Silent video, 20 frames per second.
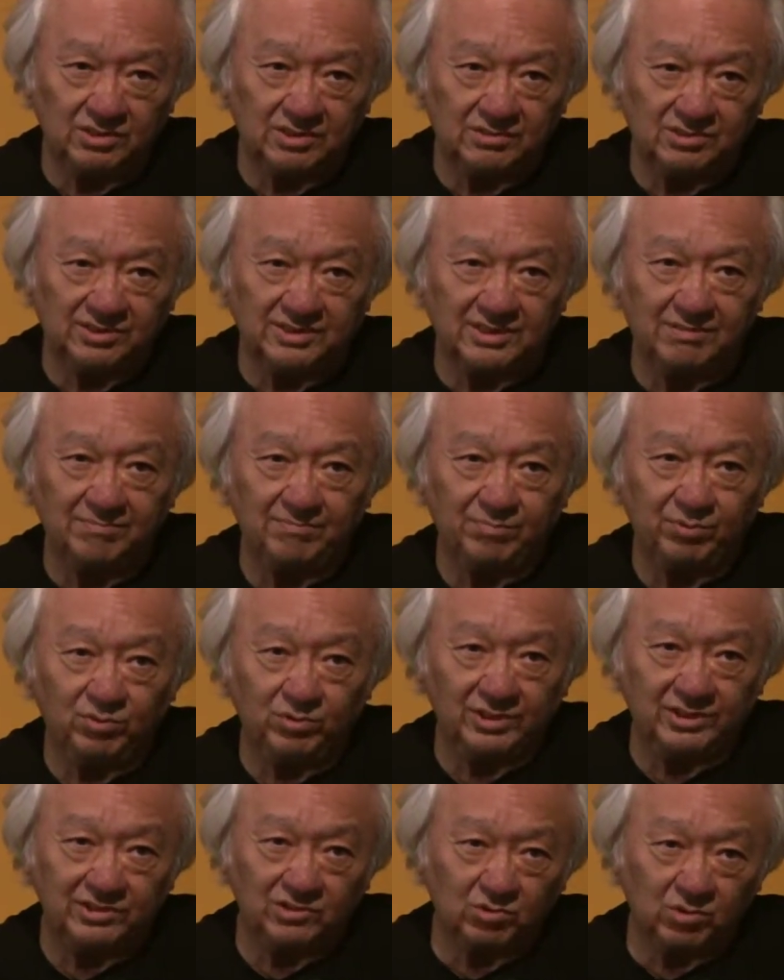At some
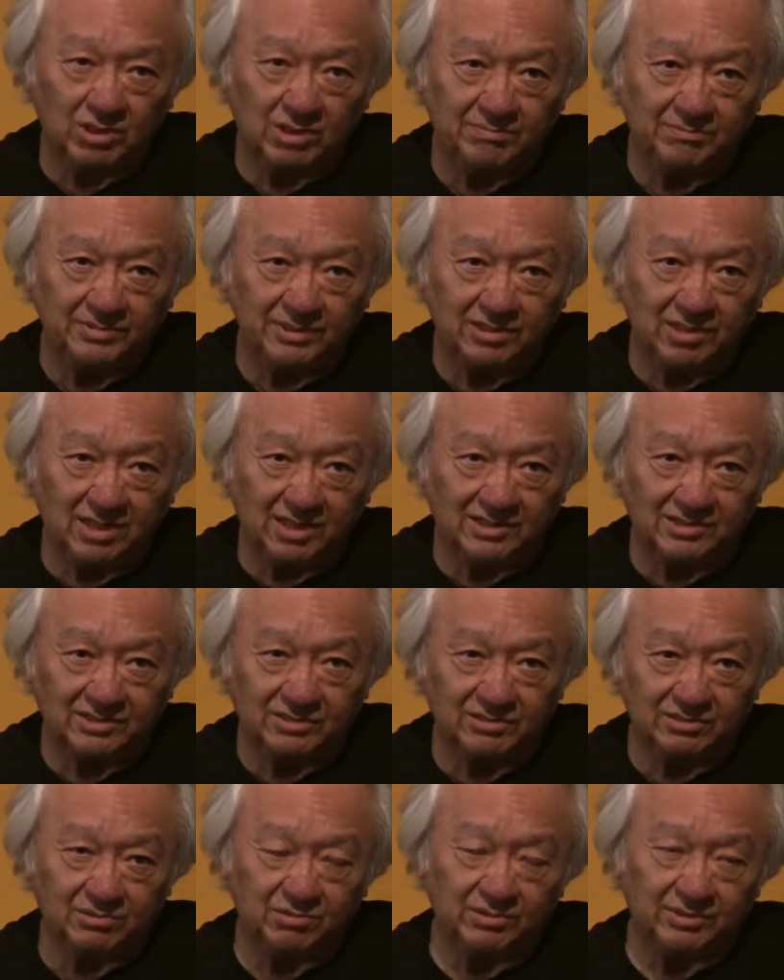point, Twombly
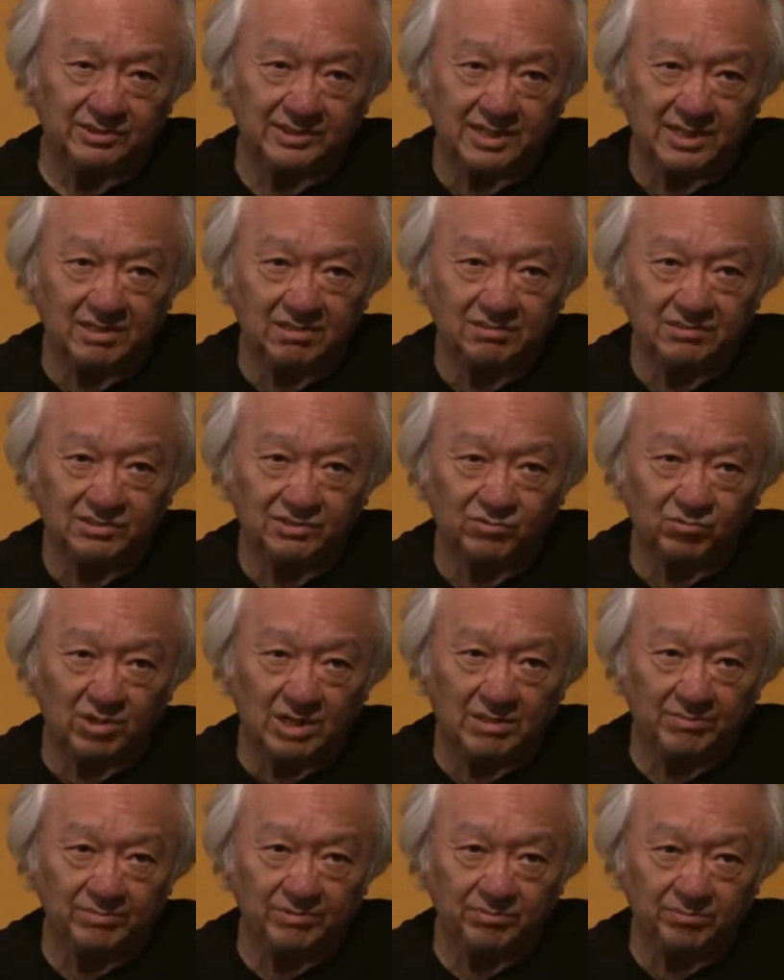also encounters
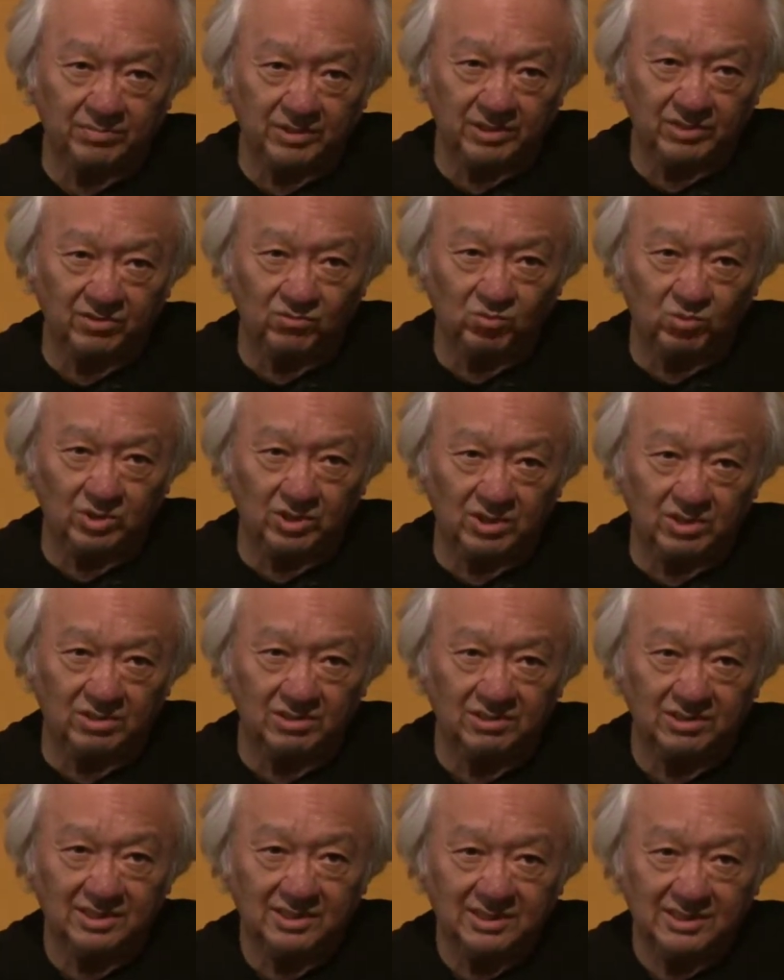Robert
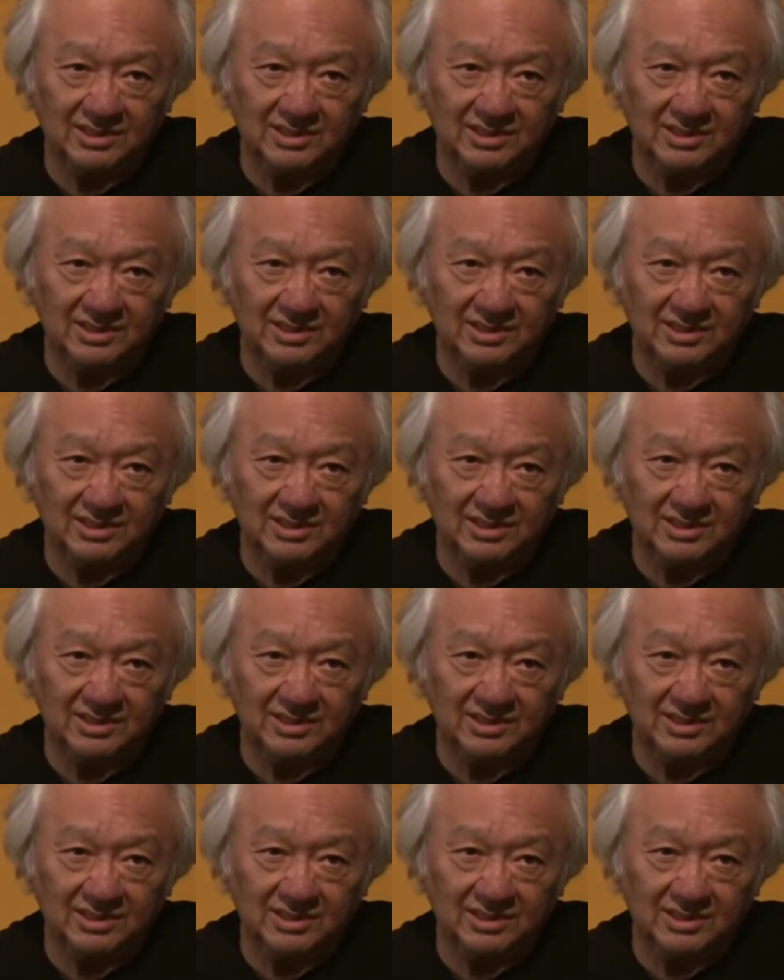Motherwell.